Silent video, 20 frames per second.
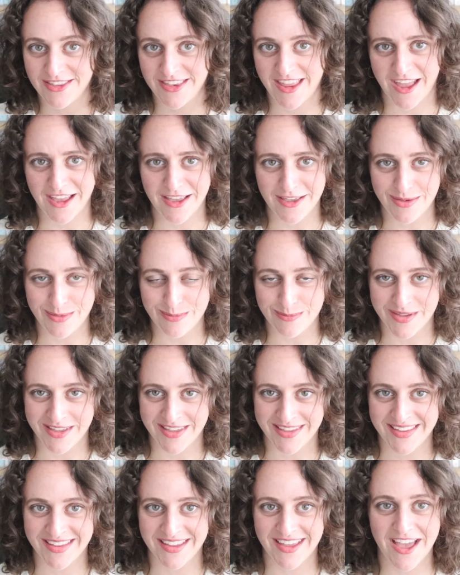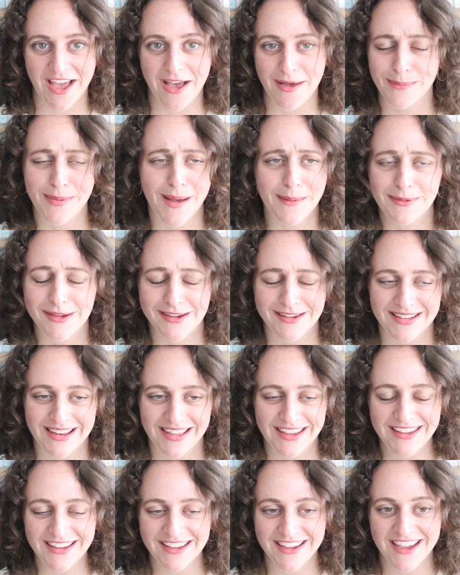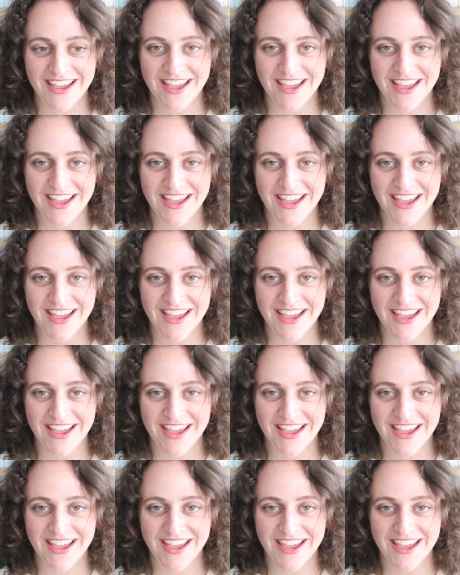name publicly.